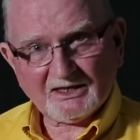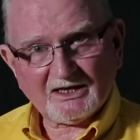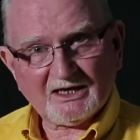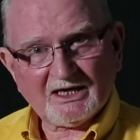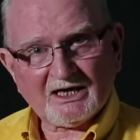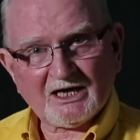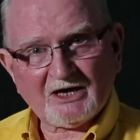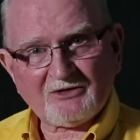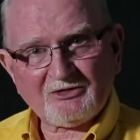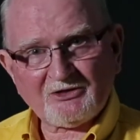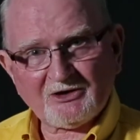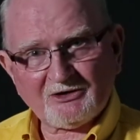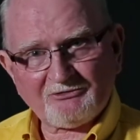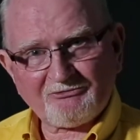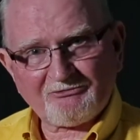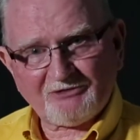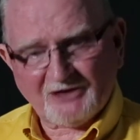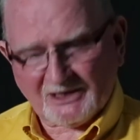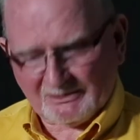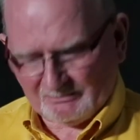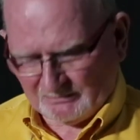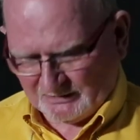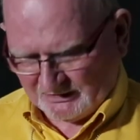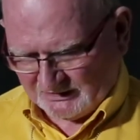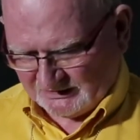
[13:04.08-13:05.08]
and their
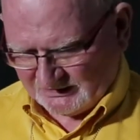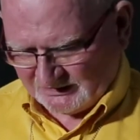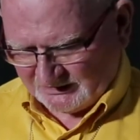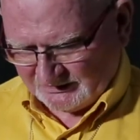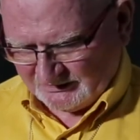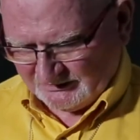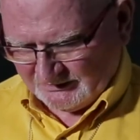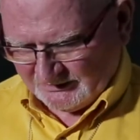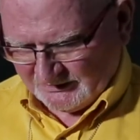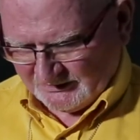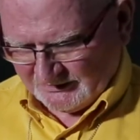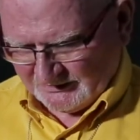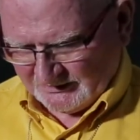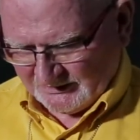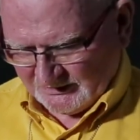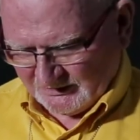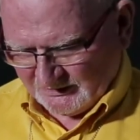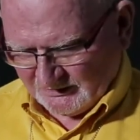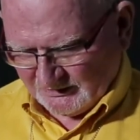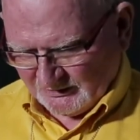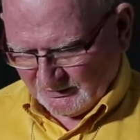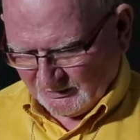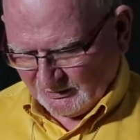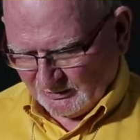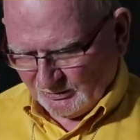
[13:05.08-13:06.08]
families
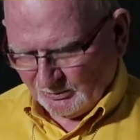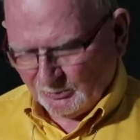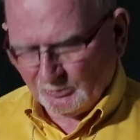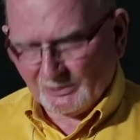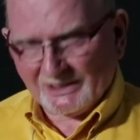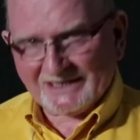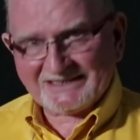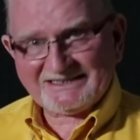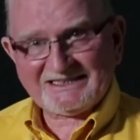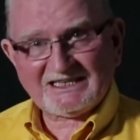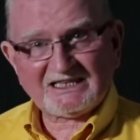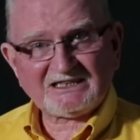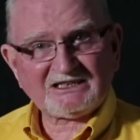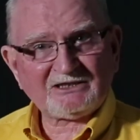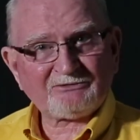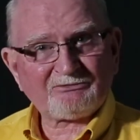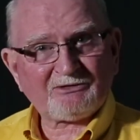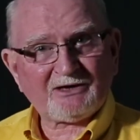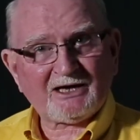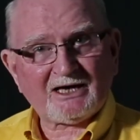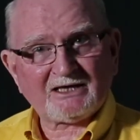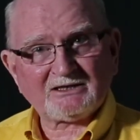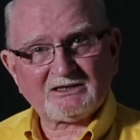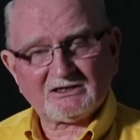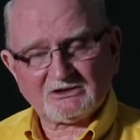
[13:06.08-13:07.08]
who
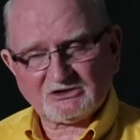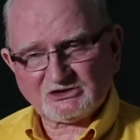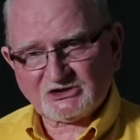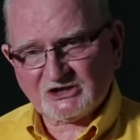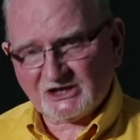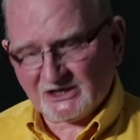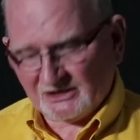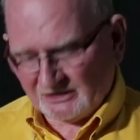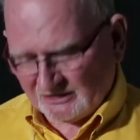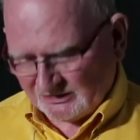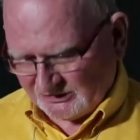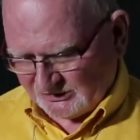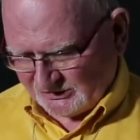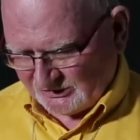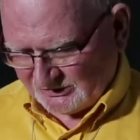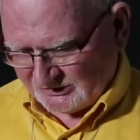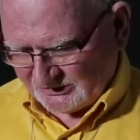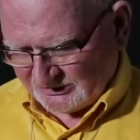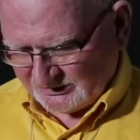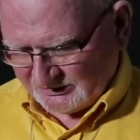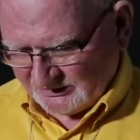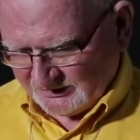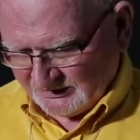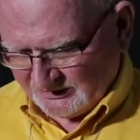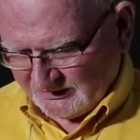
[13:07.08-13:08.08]
identified
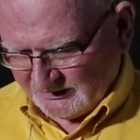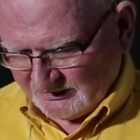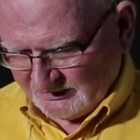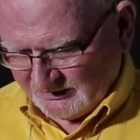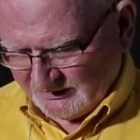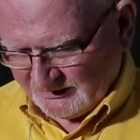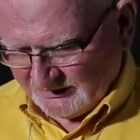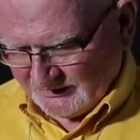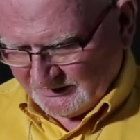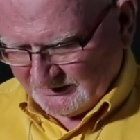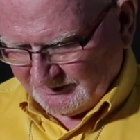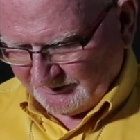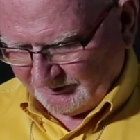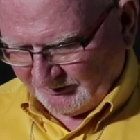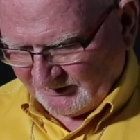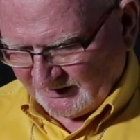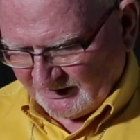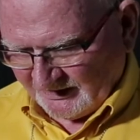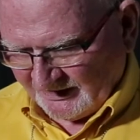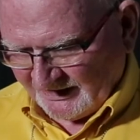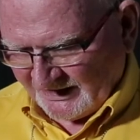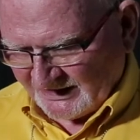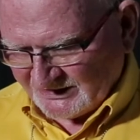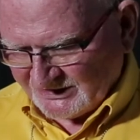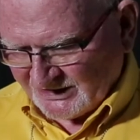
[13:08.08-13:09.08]
challenges
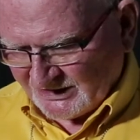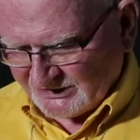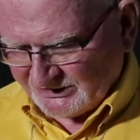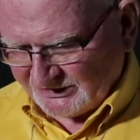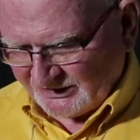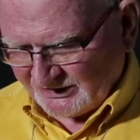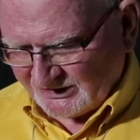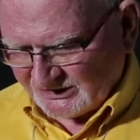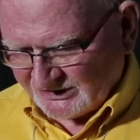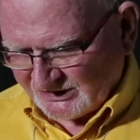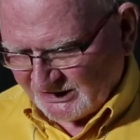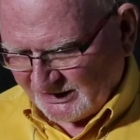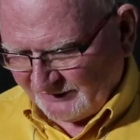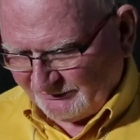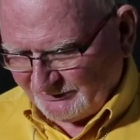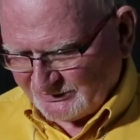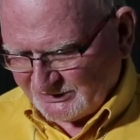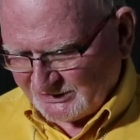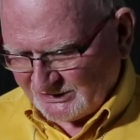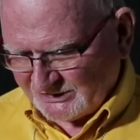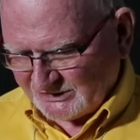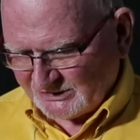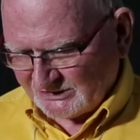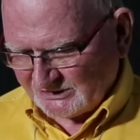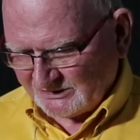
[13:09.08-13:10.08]
accessing
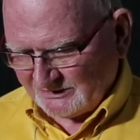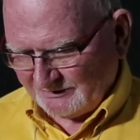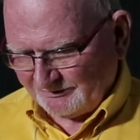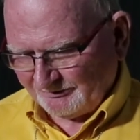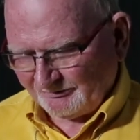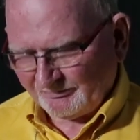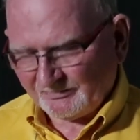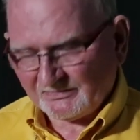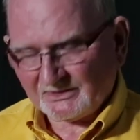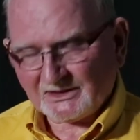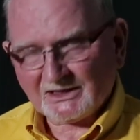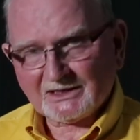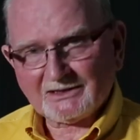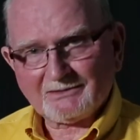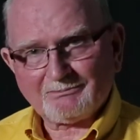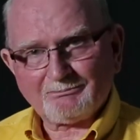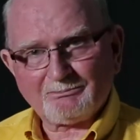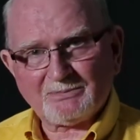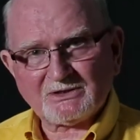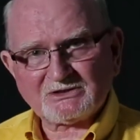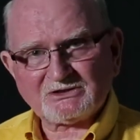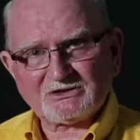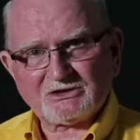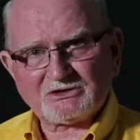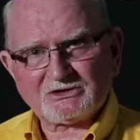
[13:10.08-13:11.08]
services,
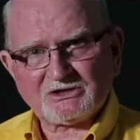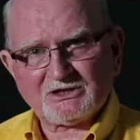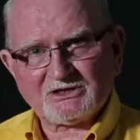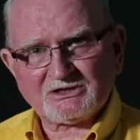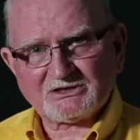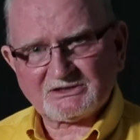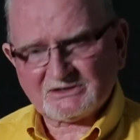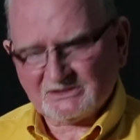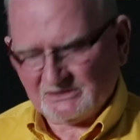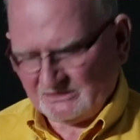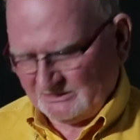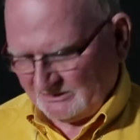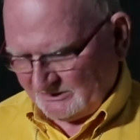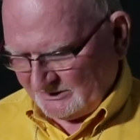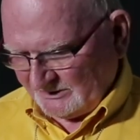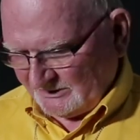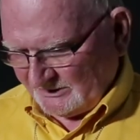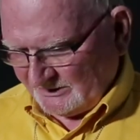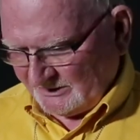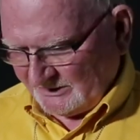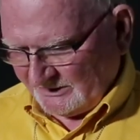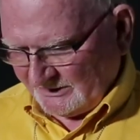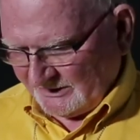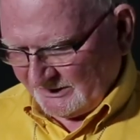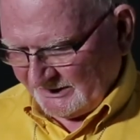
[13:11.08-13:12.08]
businesses,
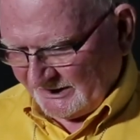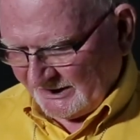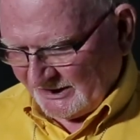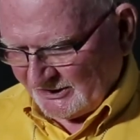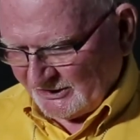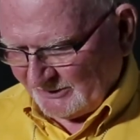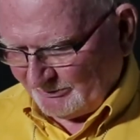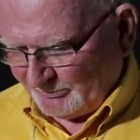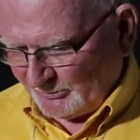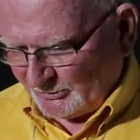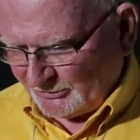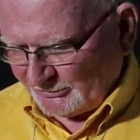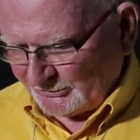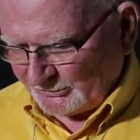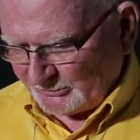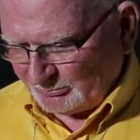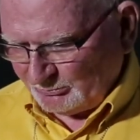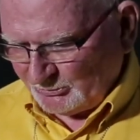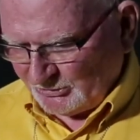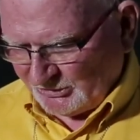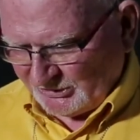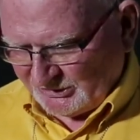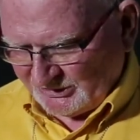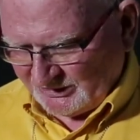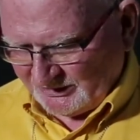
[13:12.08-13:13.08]
and the broader
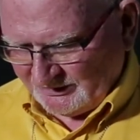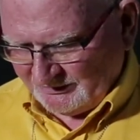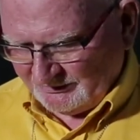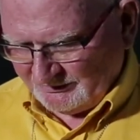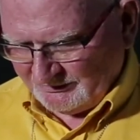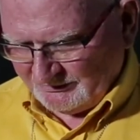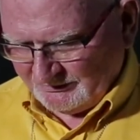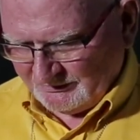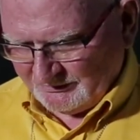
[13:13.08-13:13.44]
community.